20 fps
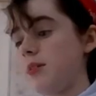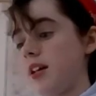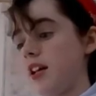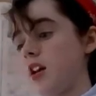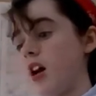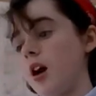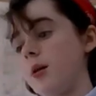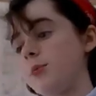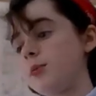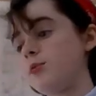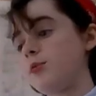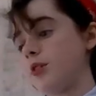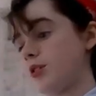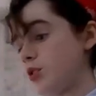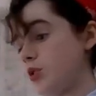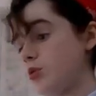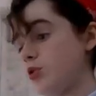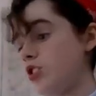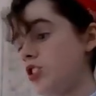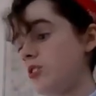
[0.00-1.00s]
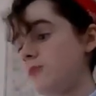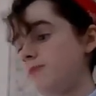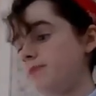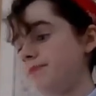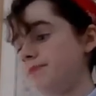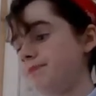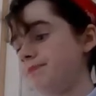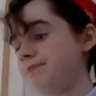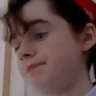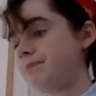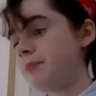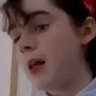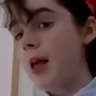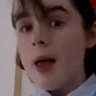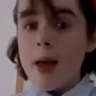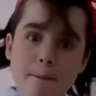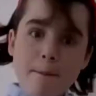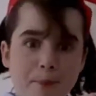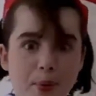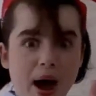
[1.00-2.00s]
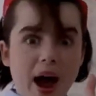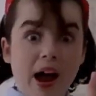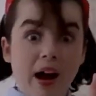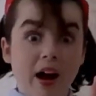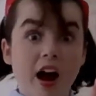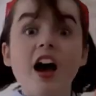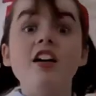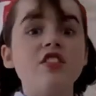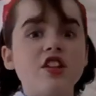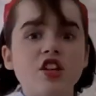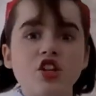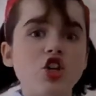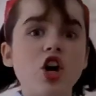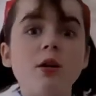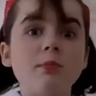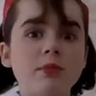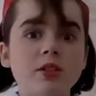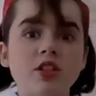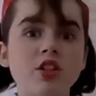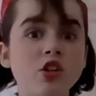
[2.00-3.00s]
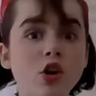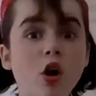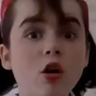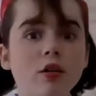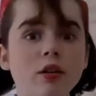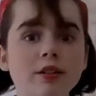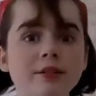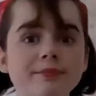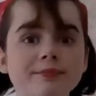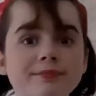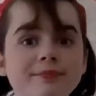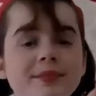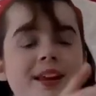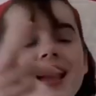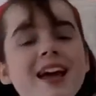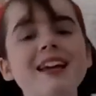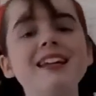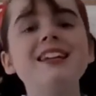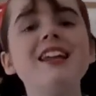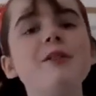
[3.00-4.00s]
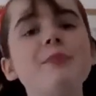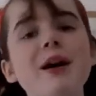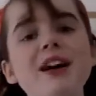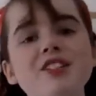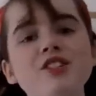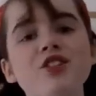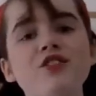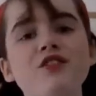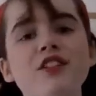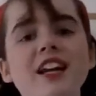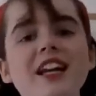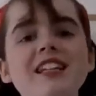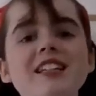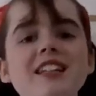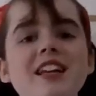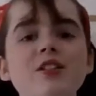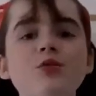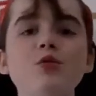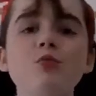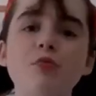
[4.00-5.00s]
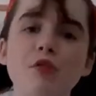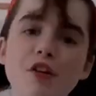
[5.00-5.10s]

making arms for our soldiers. Bang! And the Germans are gone. Now back to your regularly scheduled